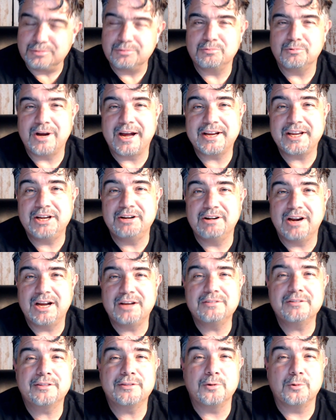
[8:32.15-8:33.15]
Rocky ground,
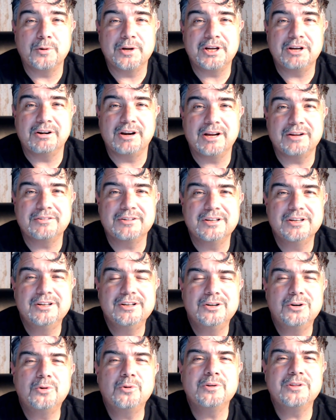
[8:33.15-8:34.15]
thorny ground,
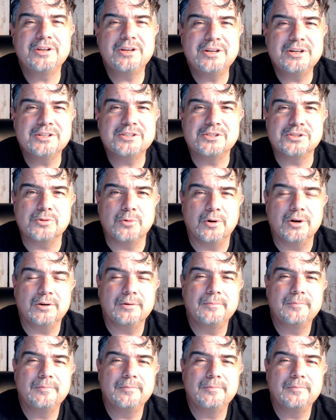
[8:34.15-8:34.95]
or the good soil?